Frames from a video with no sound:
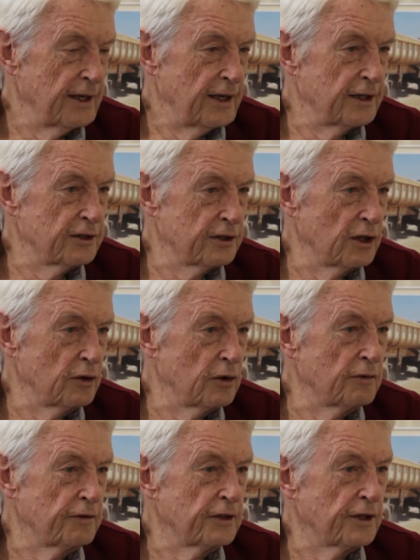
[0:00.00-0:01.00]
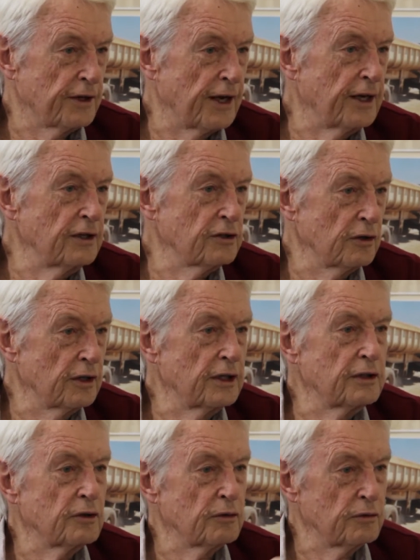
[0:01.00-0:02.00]
and so if it rains on
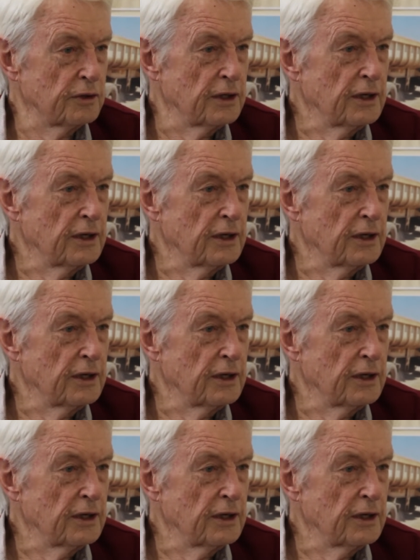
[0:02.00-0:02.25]
it, or